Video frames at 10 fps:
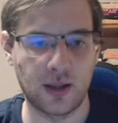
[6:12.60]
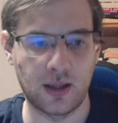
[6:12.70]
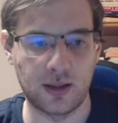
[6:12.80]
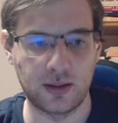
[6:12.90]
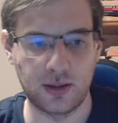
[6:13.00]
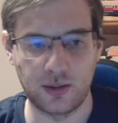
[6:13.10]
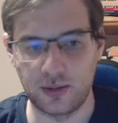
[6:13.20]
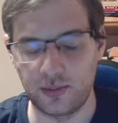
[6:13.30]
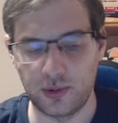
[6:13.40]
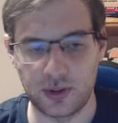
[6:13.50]
And here,
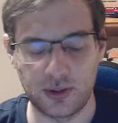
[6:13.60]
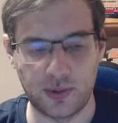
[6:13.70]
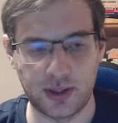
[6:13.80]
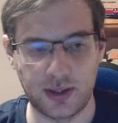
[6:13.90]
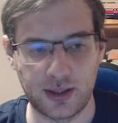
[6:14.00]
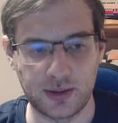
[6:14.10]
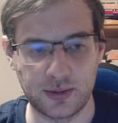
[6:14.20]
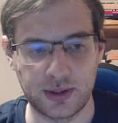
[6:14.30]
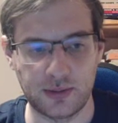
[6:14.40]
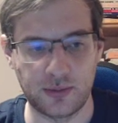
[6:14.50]
of course, white takes on
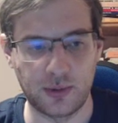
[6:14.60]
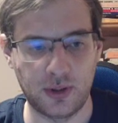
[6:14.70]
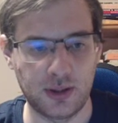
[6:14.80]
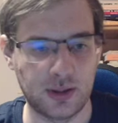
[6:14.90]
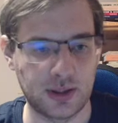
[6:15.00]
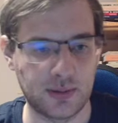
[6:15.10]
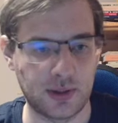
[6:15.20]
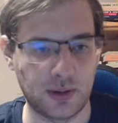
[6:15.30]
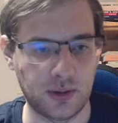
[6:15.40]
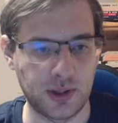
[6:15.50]
c4, it's
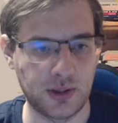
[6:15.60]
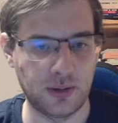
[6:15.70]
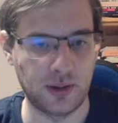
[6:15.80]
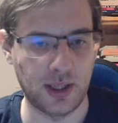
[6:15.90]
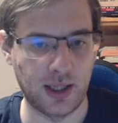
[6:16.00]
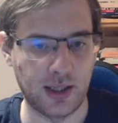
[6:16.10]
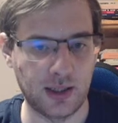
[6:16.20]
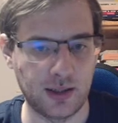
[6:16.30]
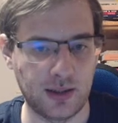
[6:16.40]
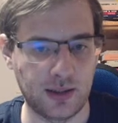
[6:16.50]
very logical,
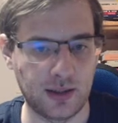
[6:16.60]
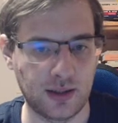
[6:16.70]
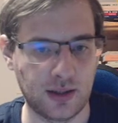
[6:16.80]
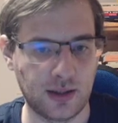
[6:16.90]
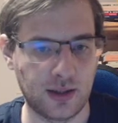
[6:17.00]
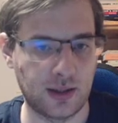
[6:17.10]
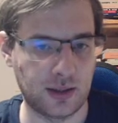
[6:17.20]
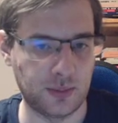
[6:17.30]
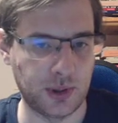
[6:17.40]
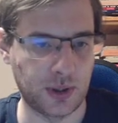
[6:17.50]
and
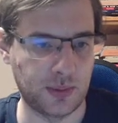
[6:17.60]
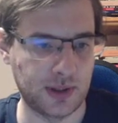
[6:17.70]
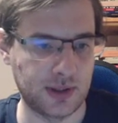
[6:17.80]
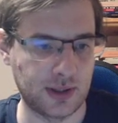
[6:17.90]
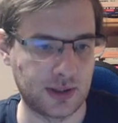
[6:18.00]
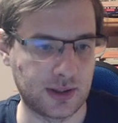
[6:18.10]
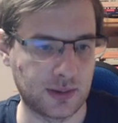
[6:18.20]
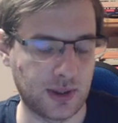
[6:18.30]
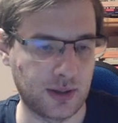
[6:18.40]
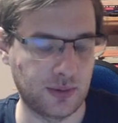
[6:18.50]
bishop e6, so
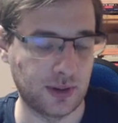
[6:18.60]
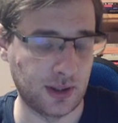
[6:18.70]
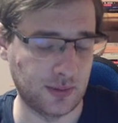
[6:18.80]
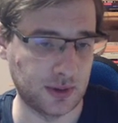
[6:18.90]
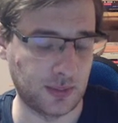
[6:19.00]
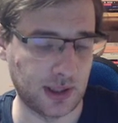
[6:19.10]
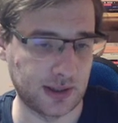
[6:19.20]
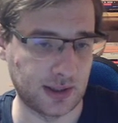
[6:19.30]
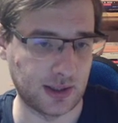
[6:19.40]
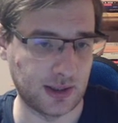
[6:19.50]
that was
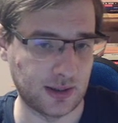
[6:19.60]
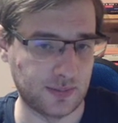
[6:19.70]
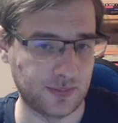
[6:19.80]
black's idea.